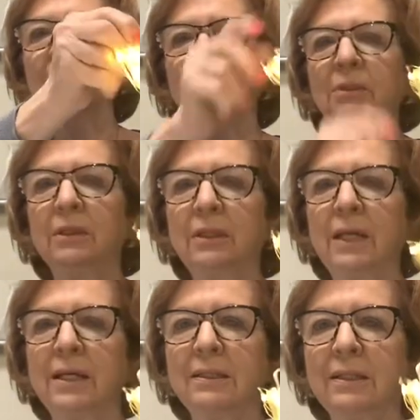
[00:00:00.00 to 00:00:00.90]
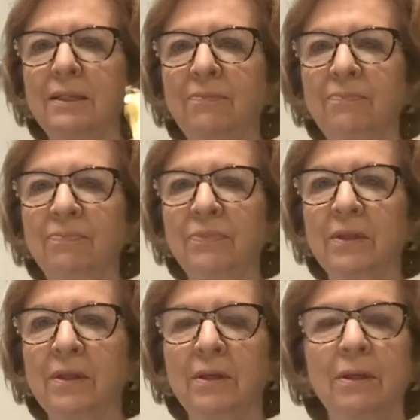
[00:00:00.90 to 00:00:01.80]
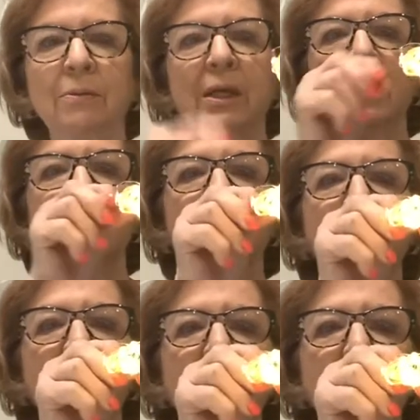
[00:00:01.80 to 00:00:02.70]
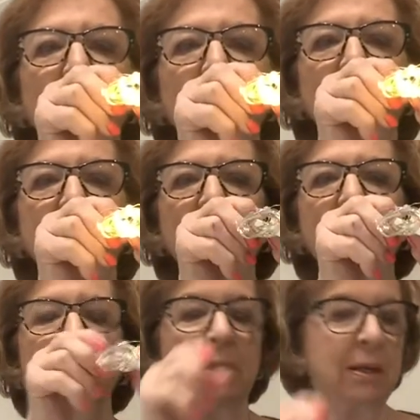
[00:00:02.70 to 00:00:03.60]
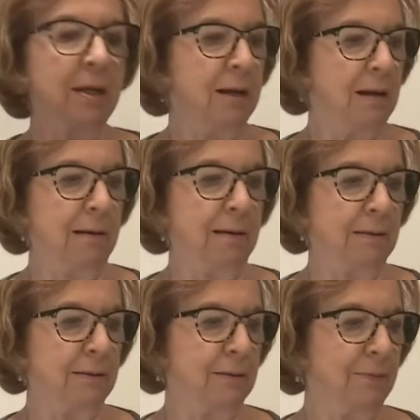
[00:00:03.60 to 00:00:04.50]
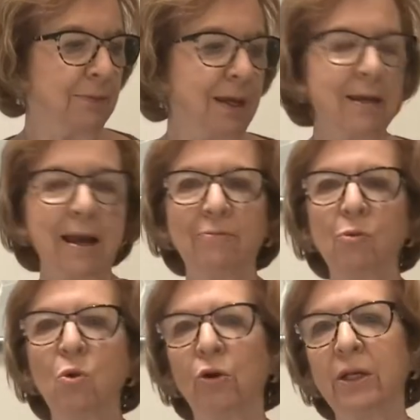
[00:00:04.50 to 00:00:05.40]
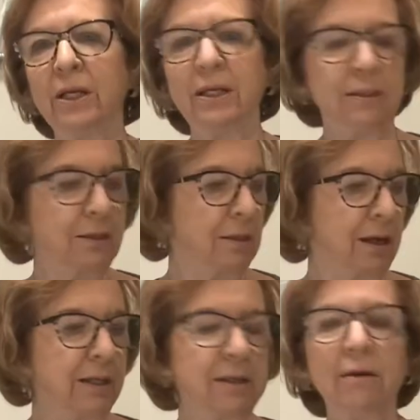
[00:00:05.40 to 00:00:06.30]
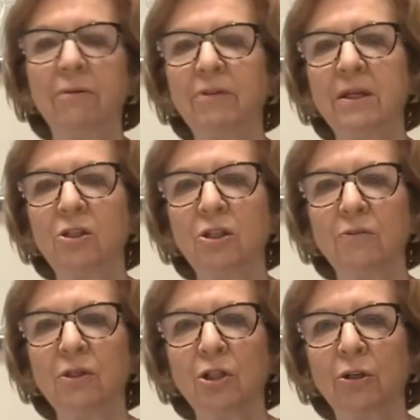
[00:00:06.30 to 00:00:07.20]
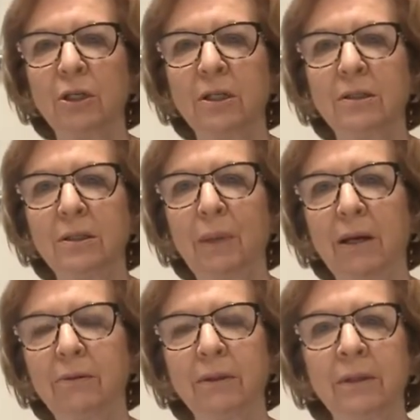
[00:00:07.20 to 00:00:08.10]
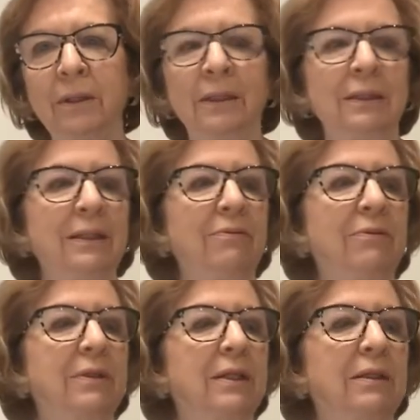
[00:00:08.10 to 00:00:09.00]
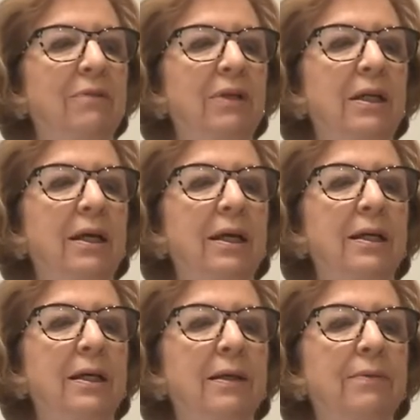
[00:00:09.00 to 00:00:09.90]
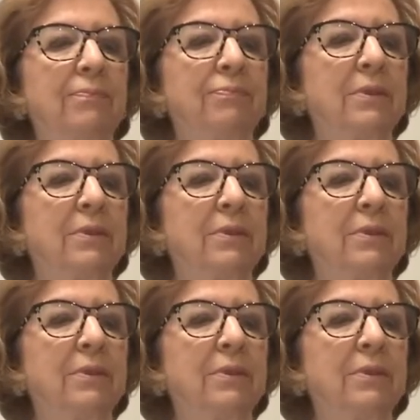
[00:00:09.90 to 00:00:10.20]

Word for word: really nicely okay and they last a long time. Uh, they have a warning inside of each of the turkeys about leaving, leaving a um,